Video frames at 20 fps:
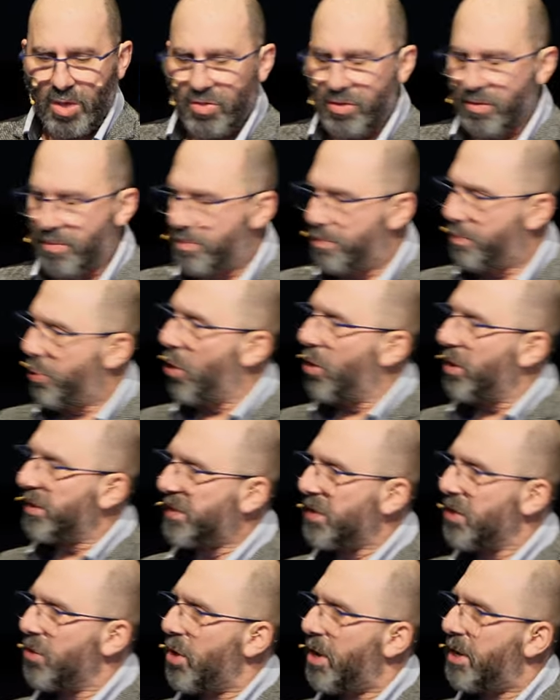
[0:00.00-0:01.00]
the
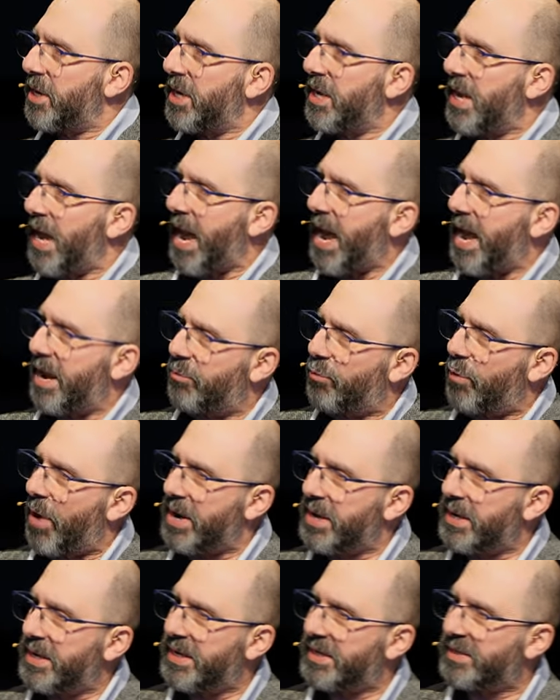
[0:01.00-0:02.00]
person that he had
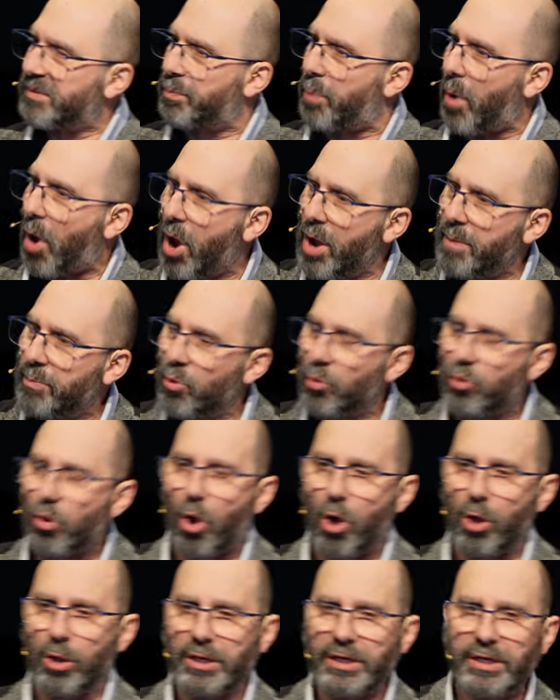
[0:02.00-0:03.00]
running his Bible
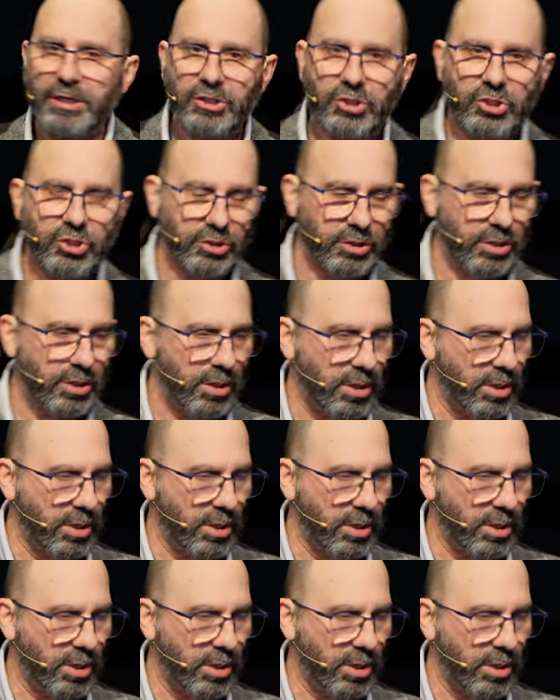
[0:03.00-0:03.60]
college,